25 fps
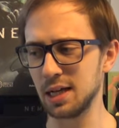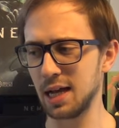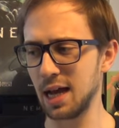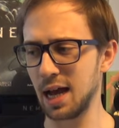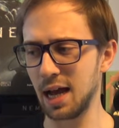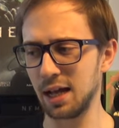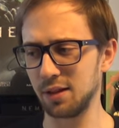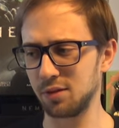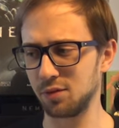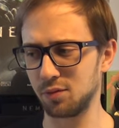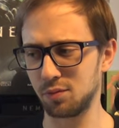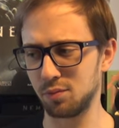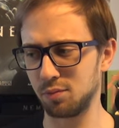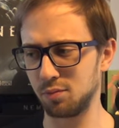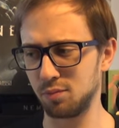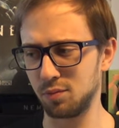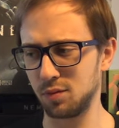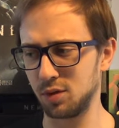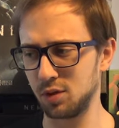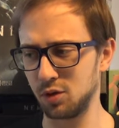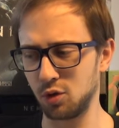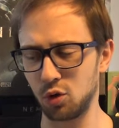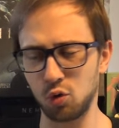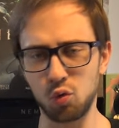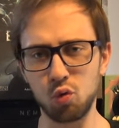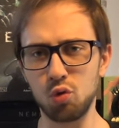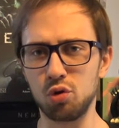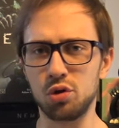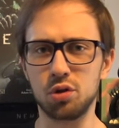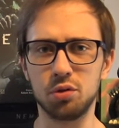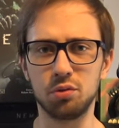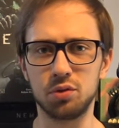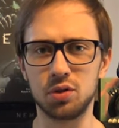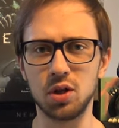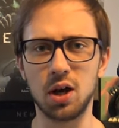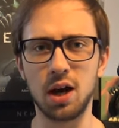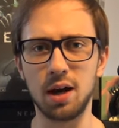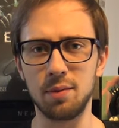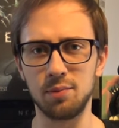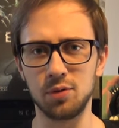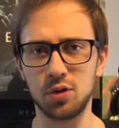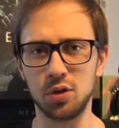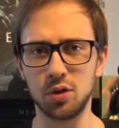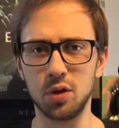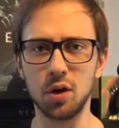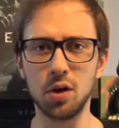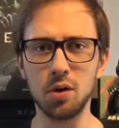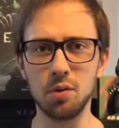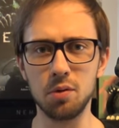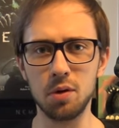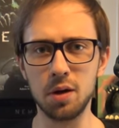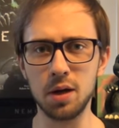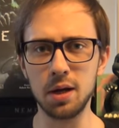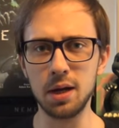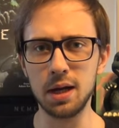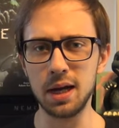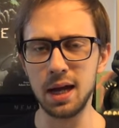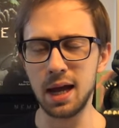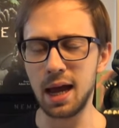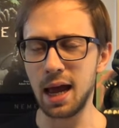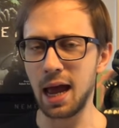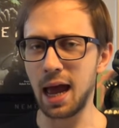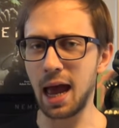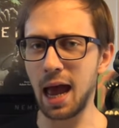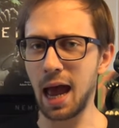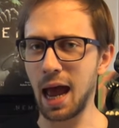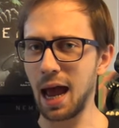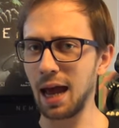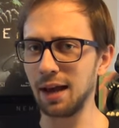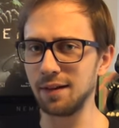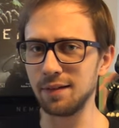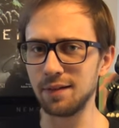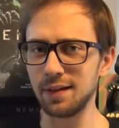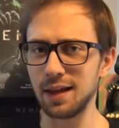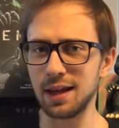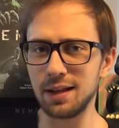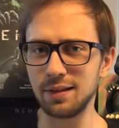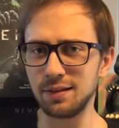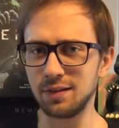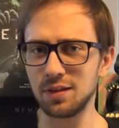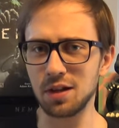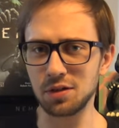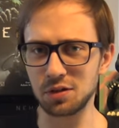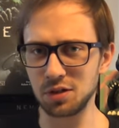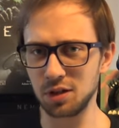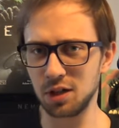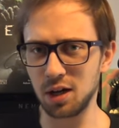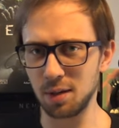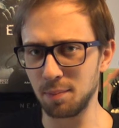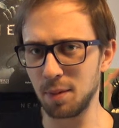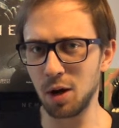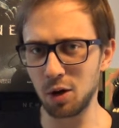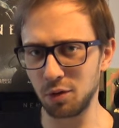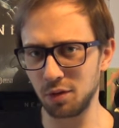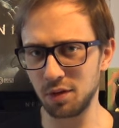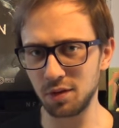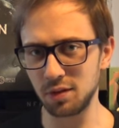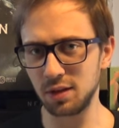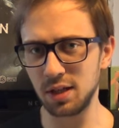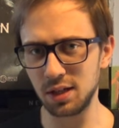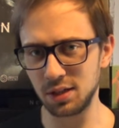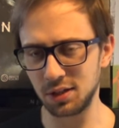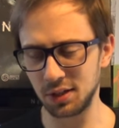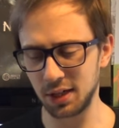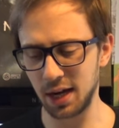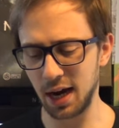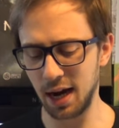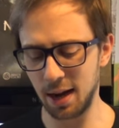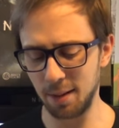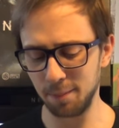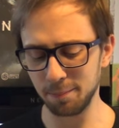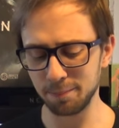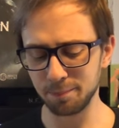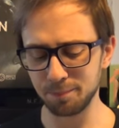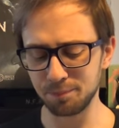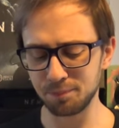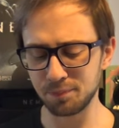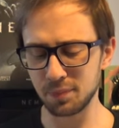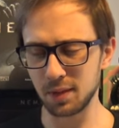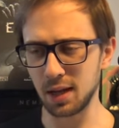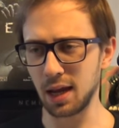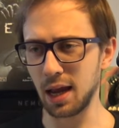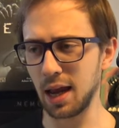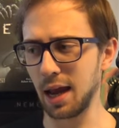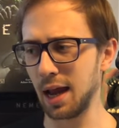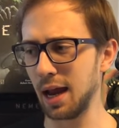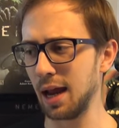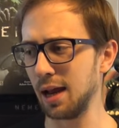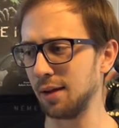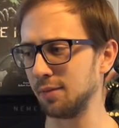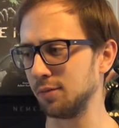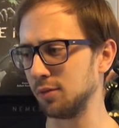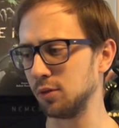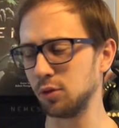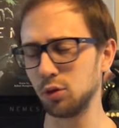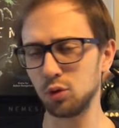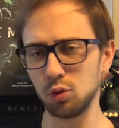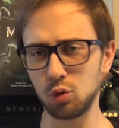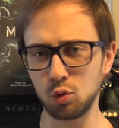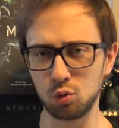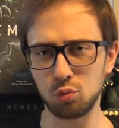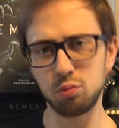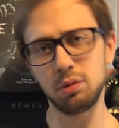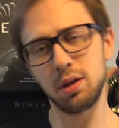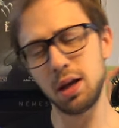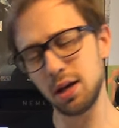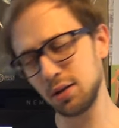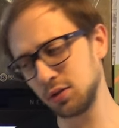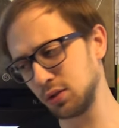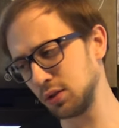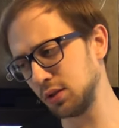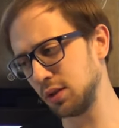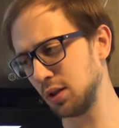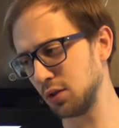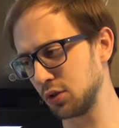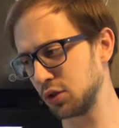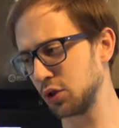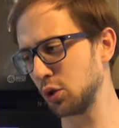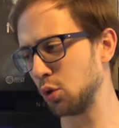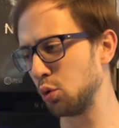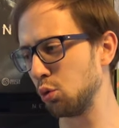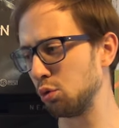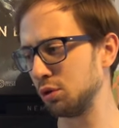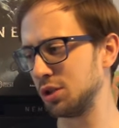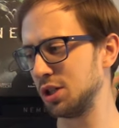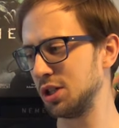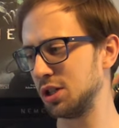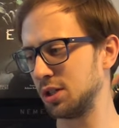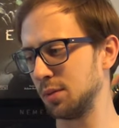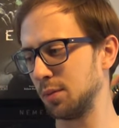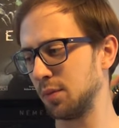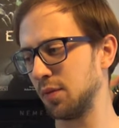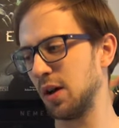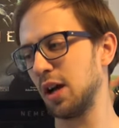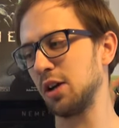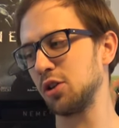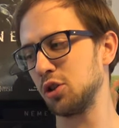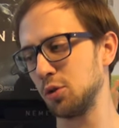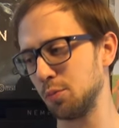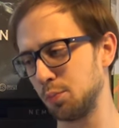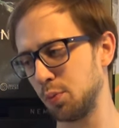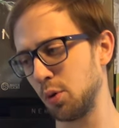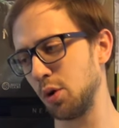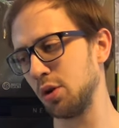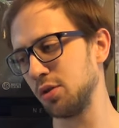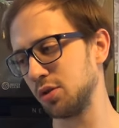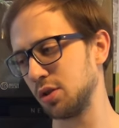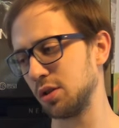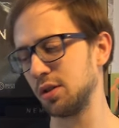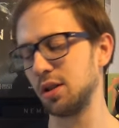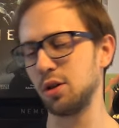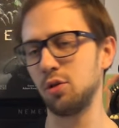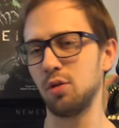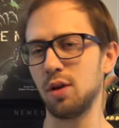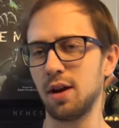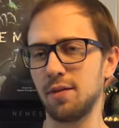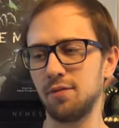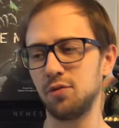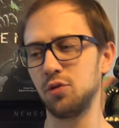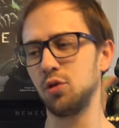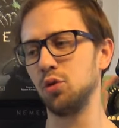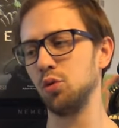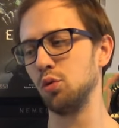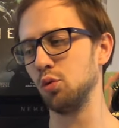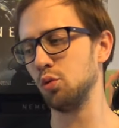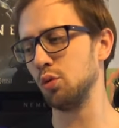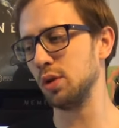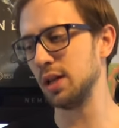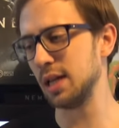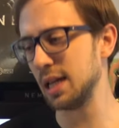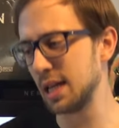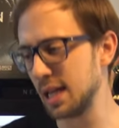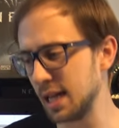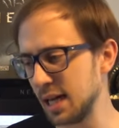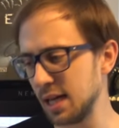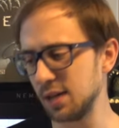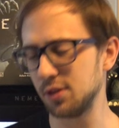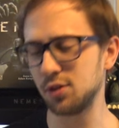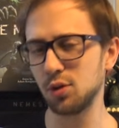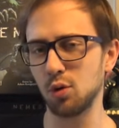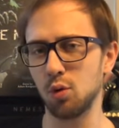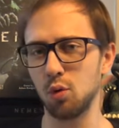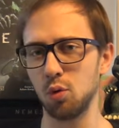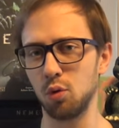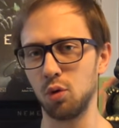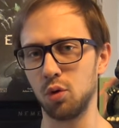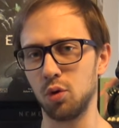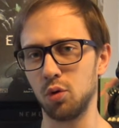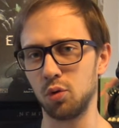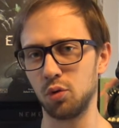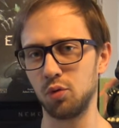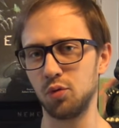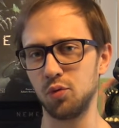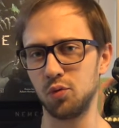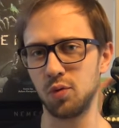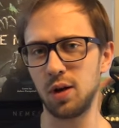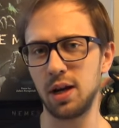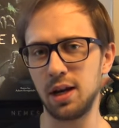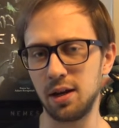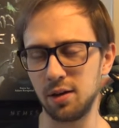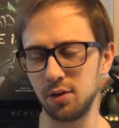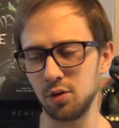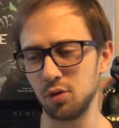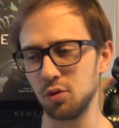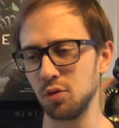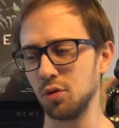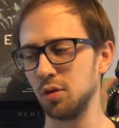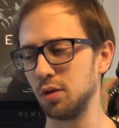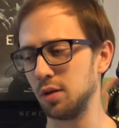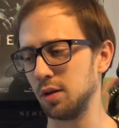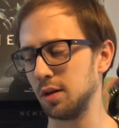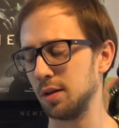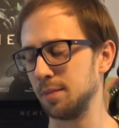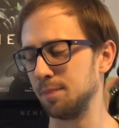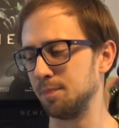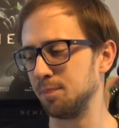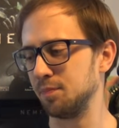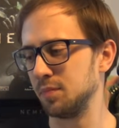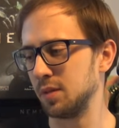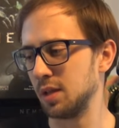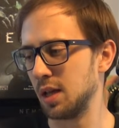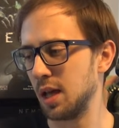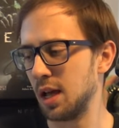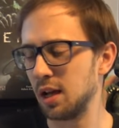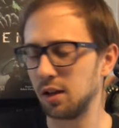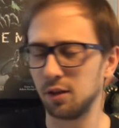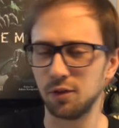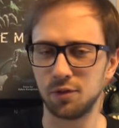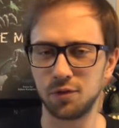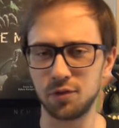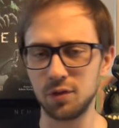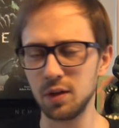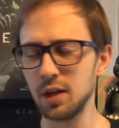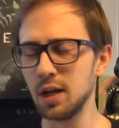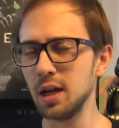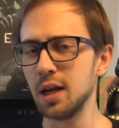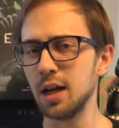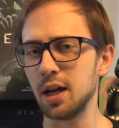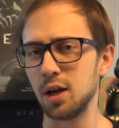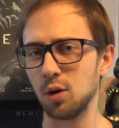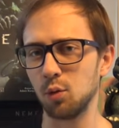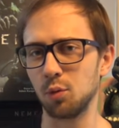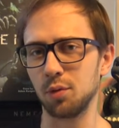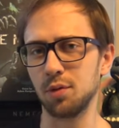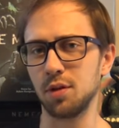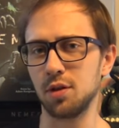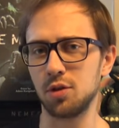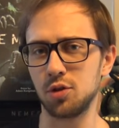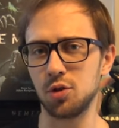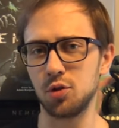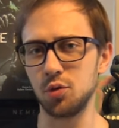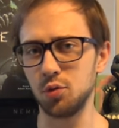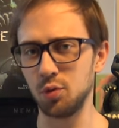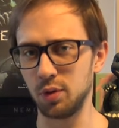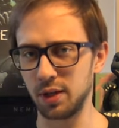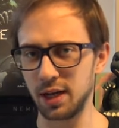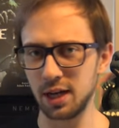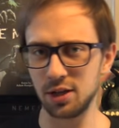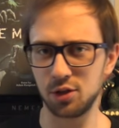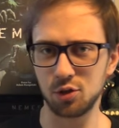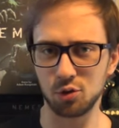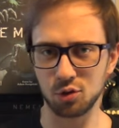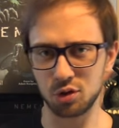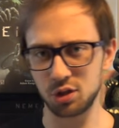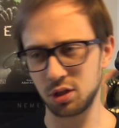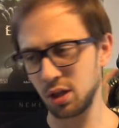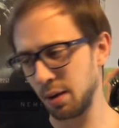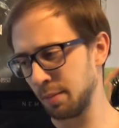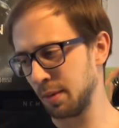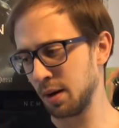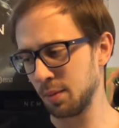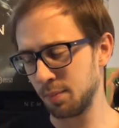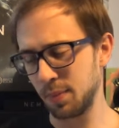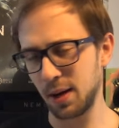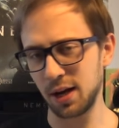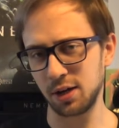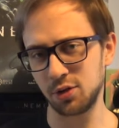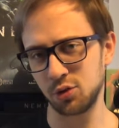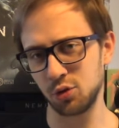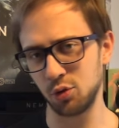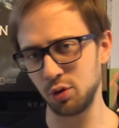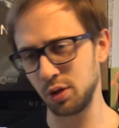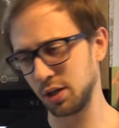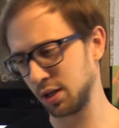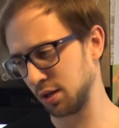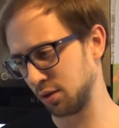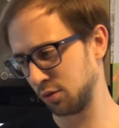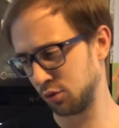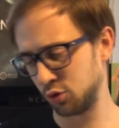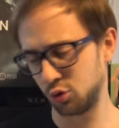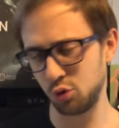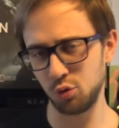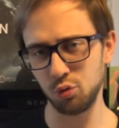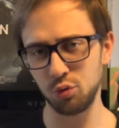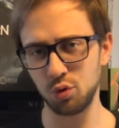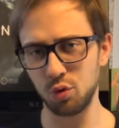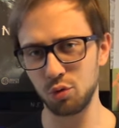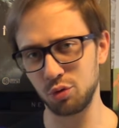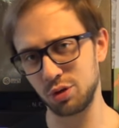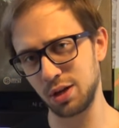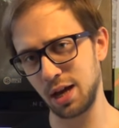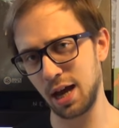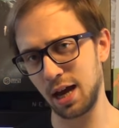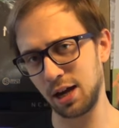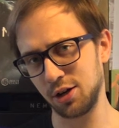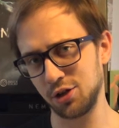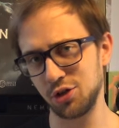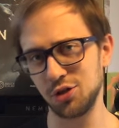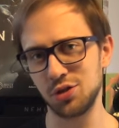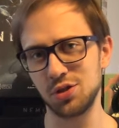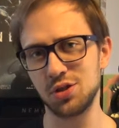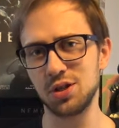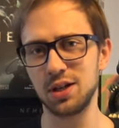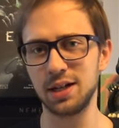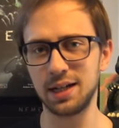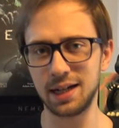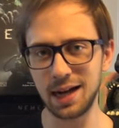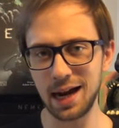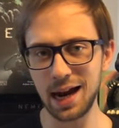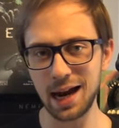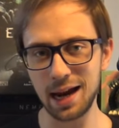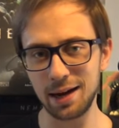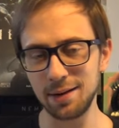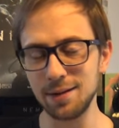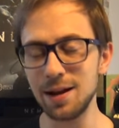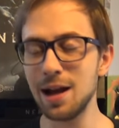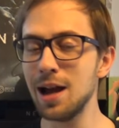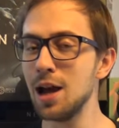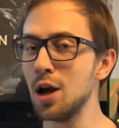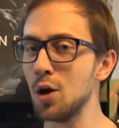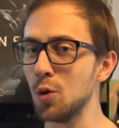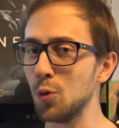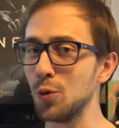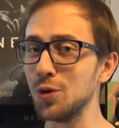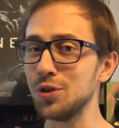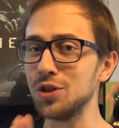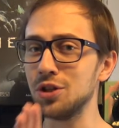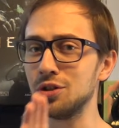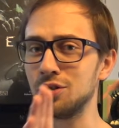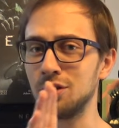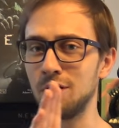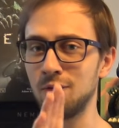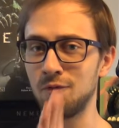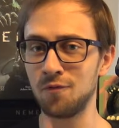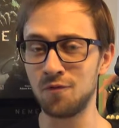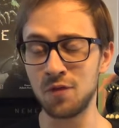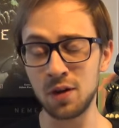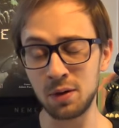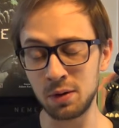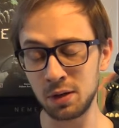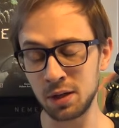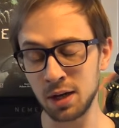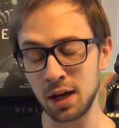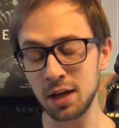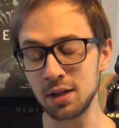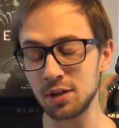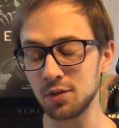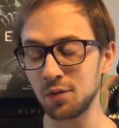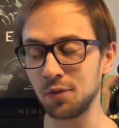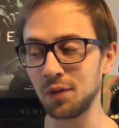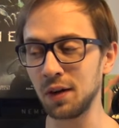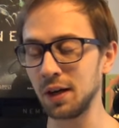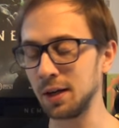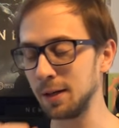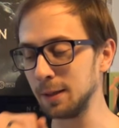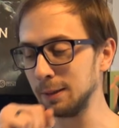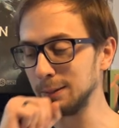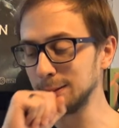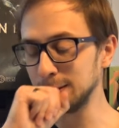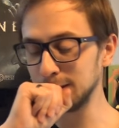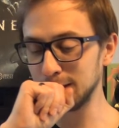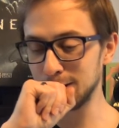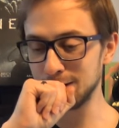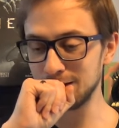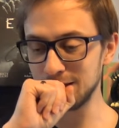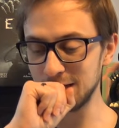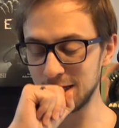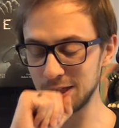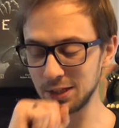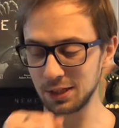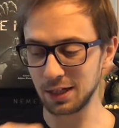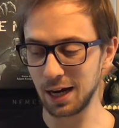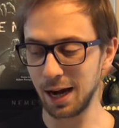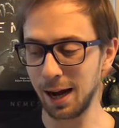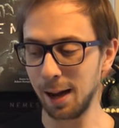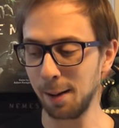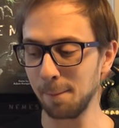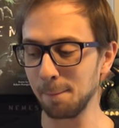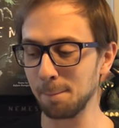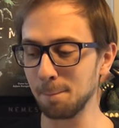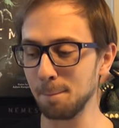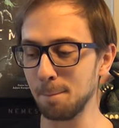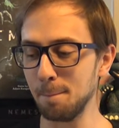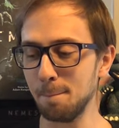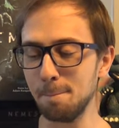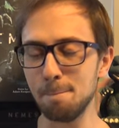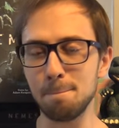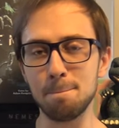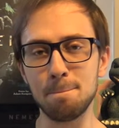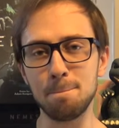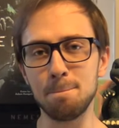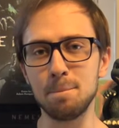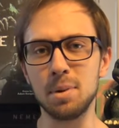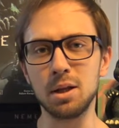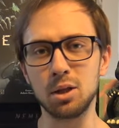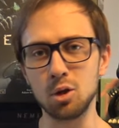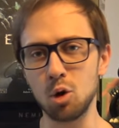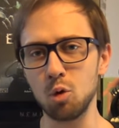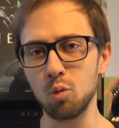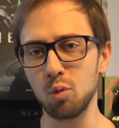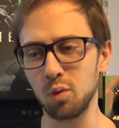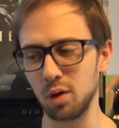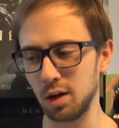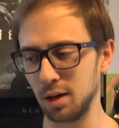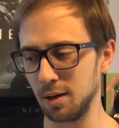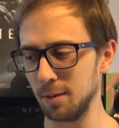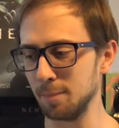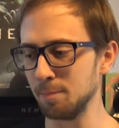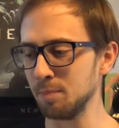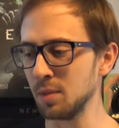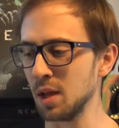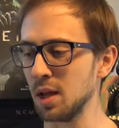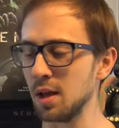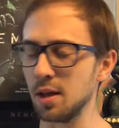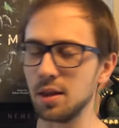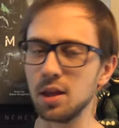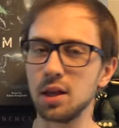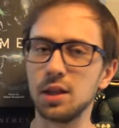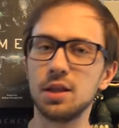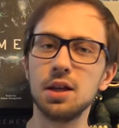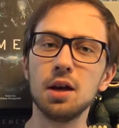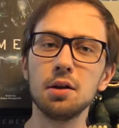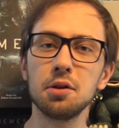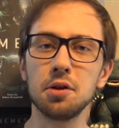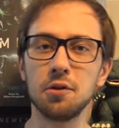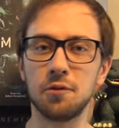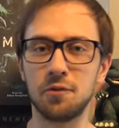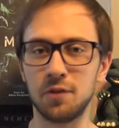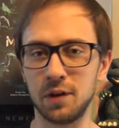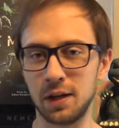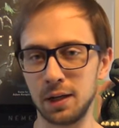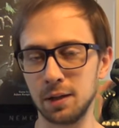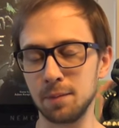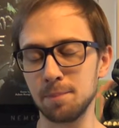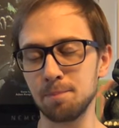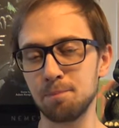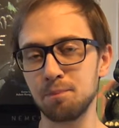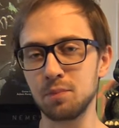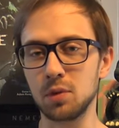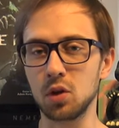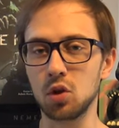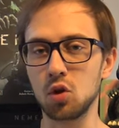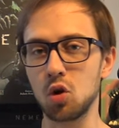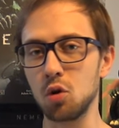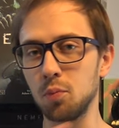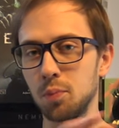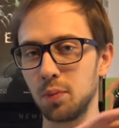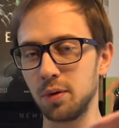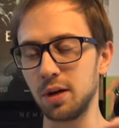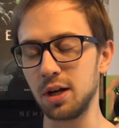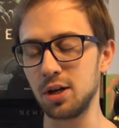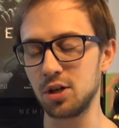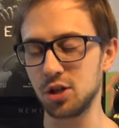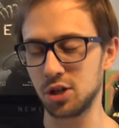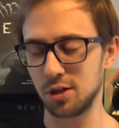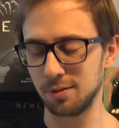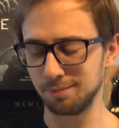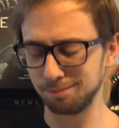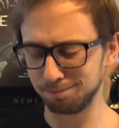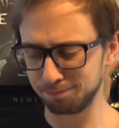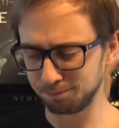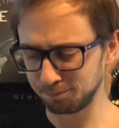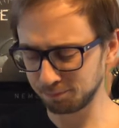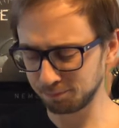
at crucial times, you know. And it doesn't come out in this game. And yes, there's a cool system of action points, and then you have to eat or, or drain your um, health in order to get your stamina back so you can do those actions again, which is a very nice thing in this game. But overall, the other thing, cooperation.